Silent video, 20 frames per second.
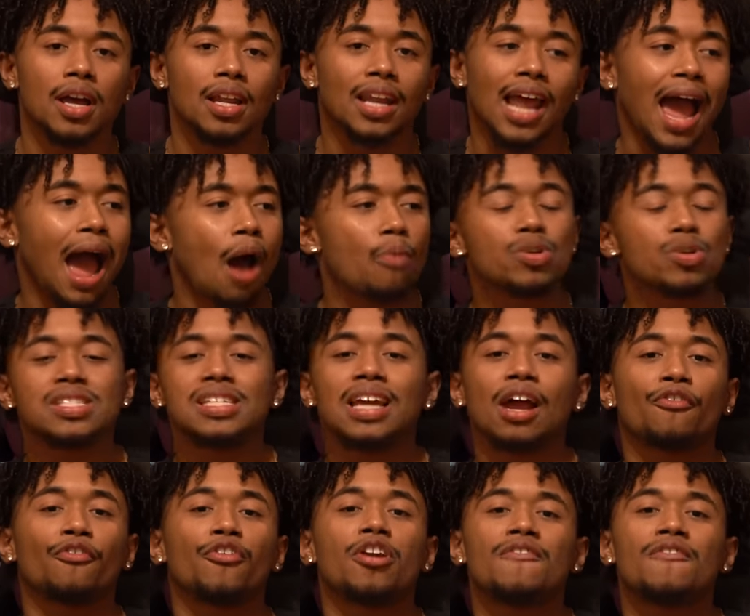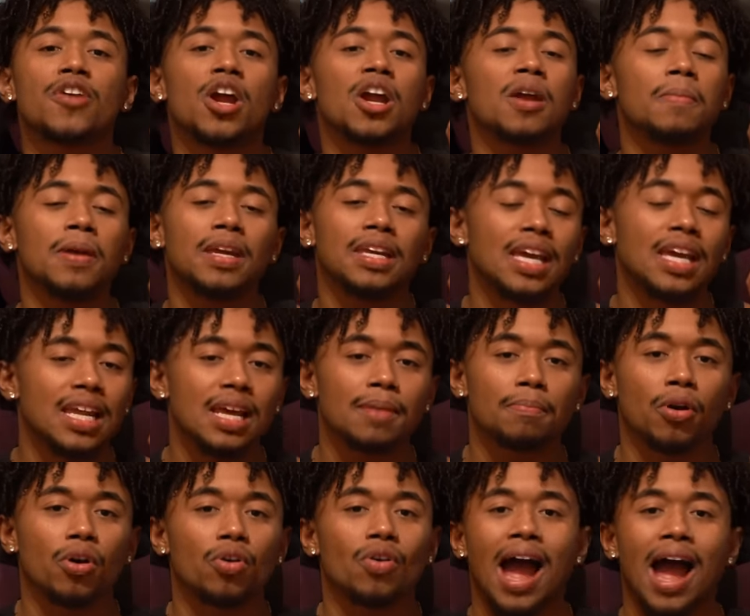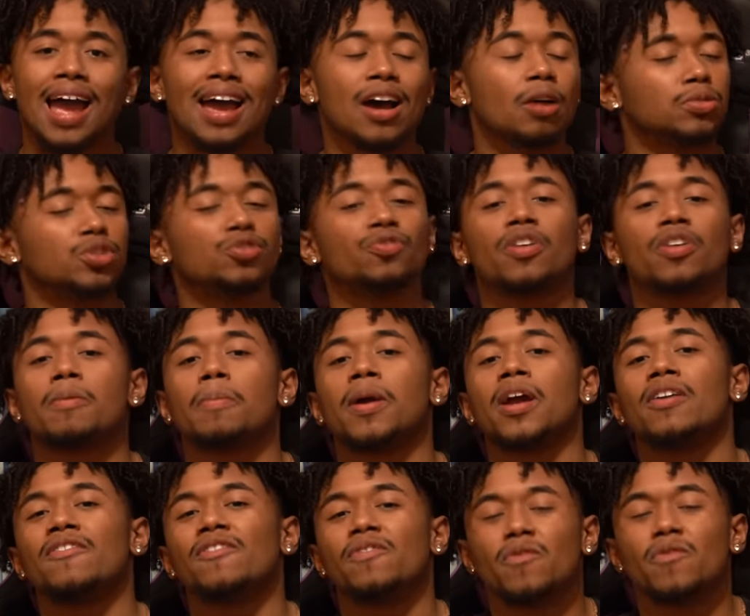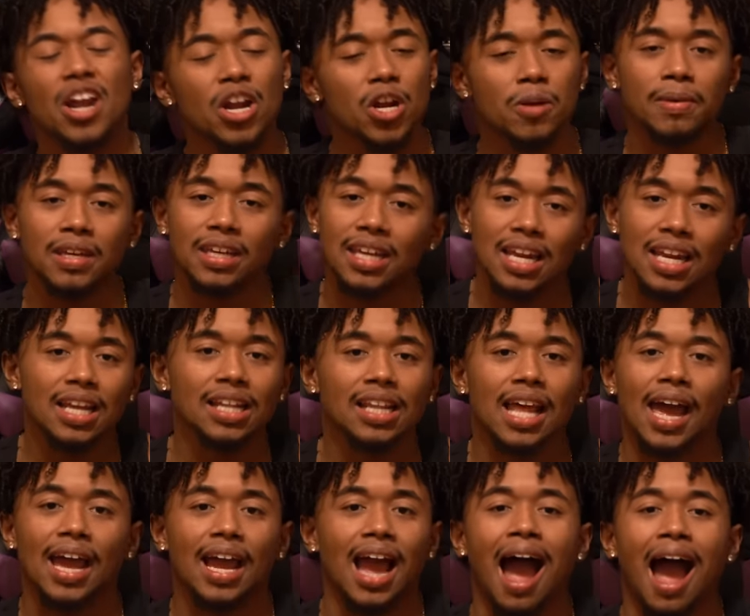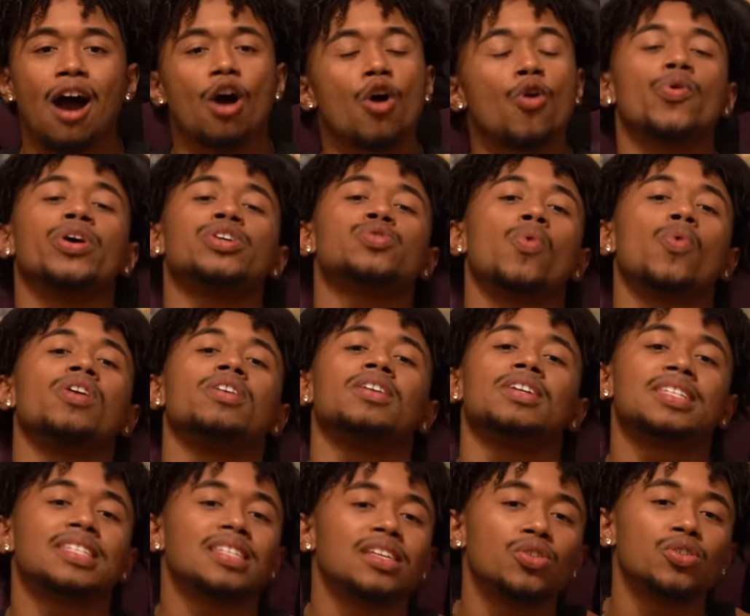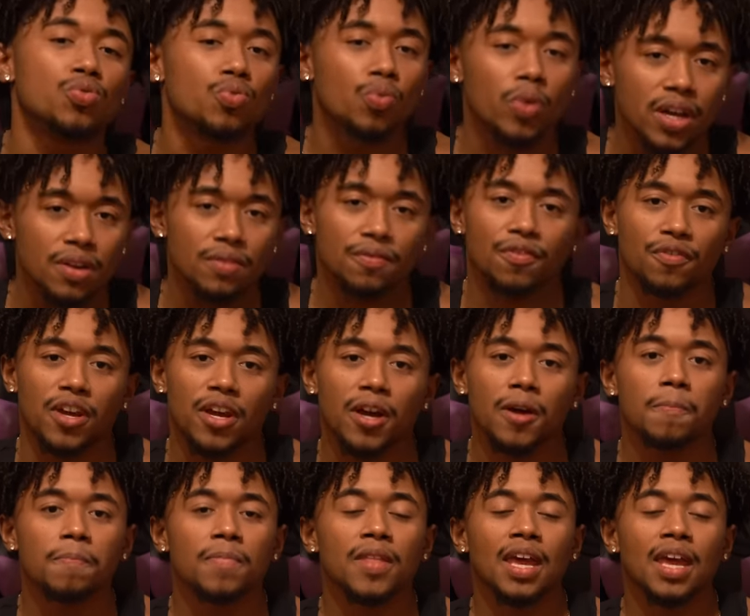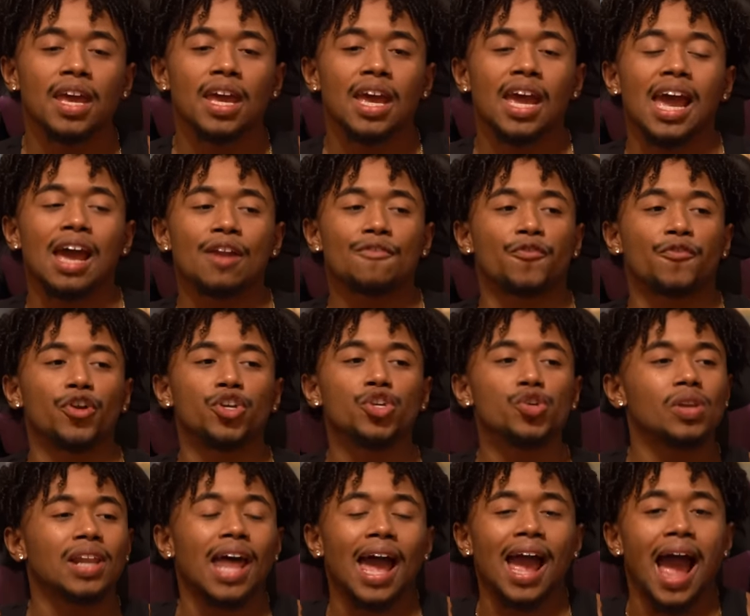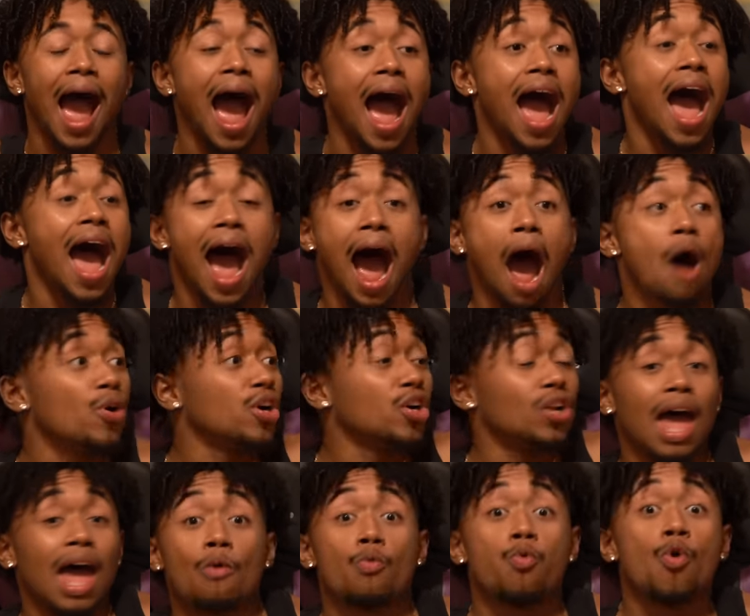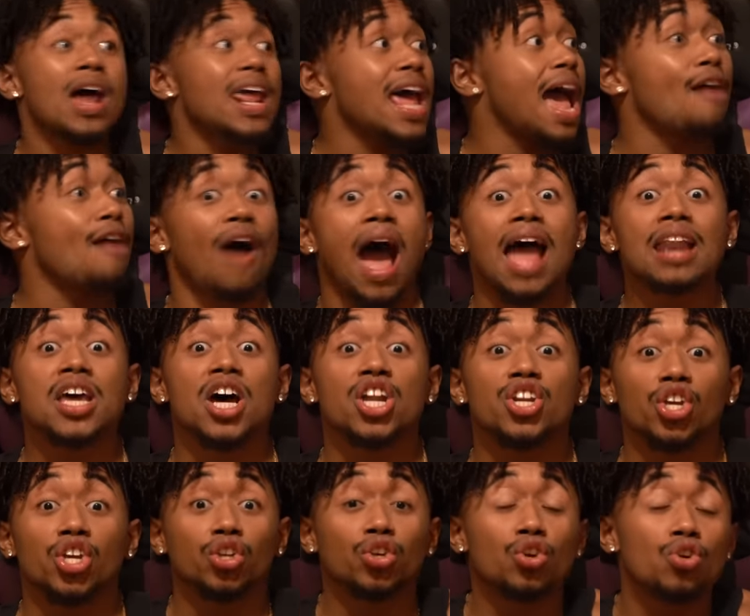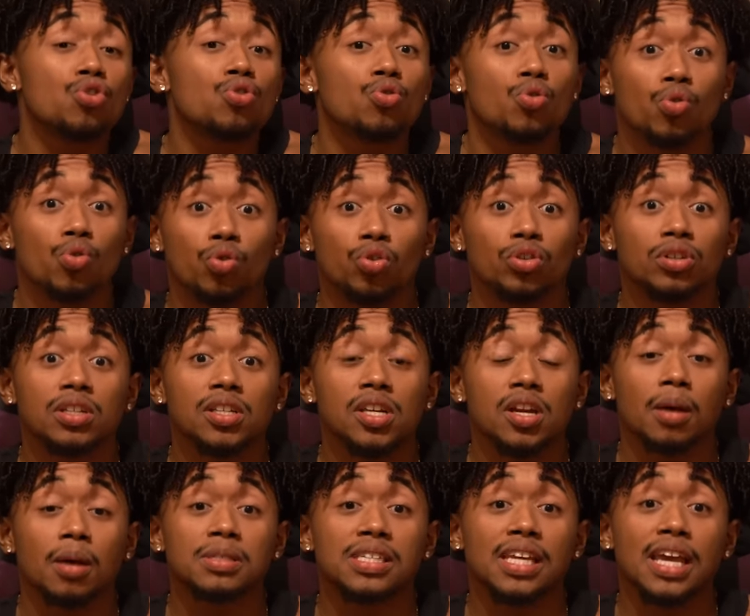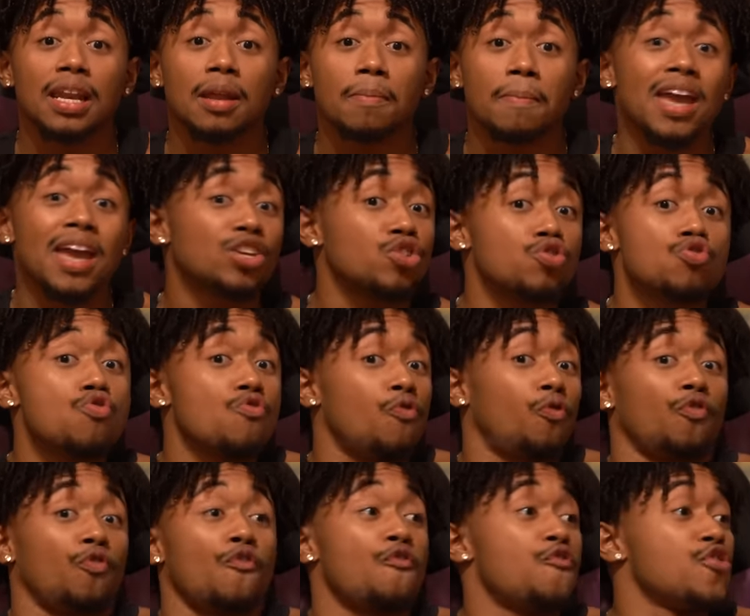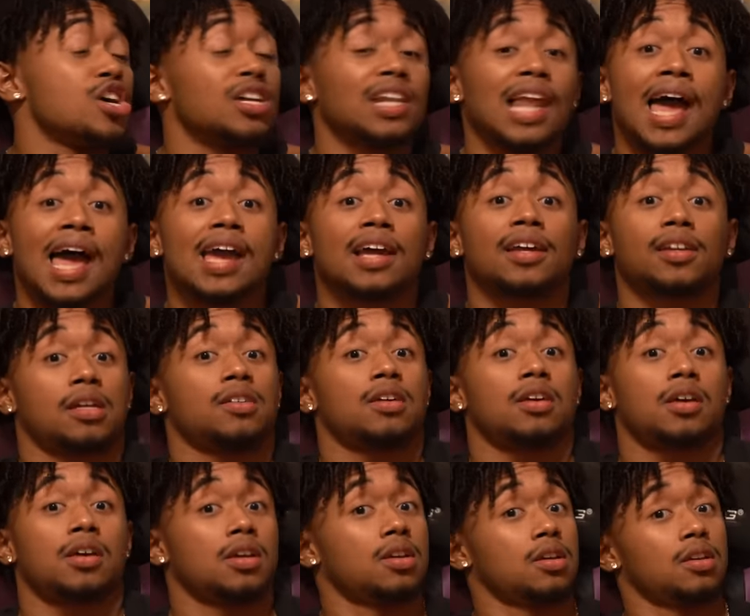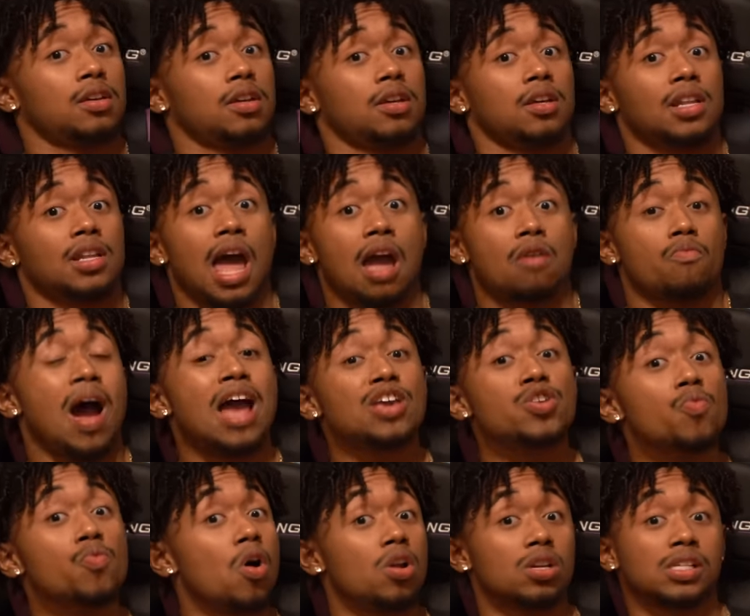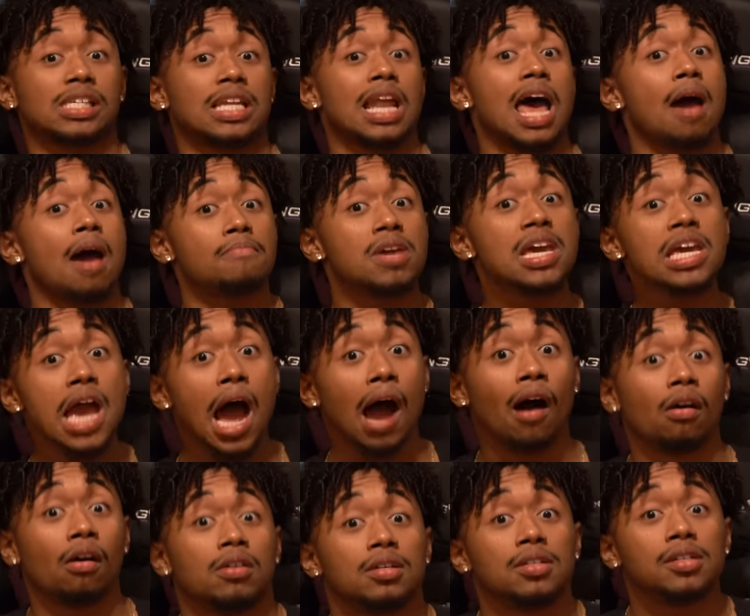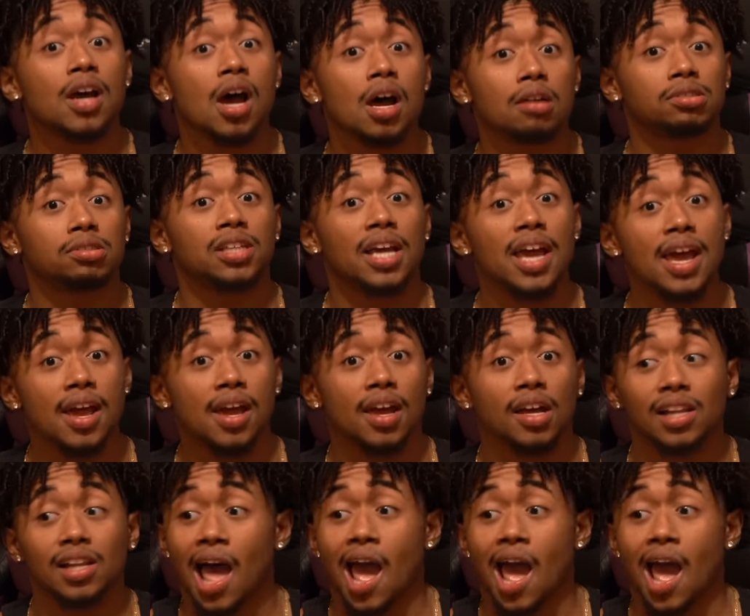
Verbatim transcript: Like I was there from the very beginning, bro. I helped you from the very very beginning. Like I always wanted to see you win, fam. And for you, like I, I wonder, like what have I done to you? You know what I'm saying? To make you feel like, like why you want to slime me out? You know what I'm saying?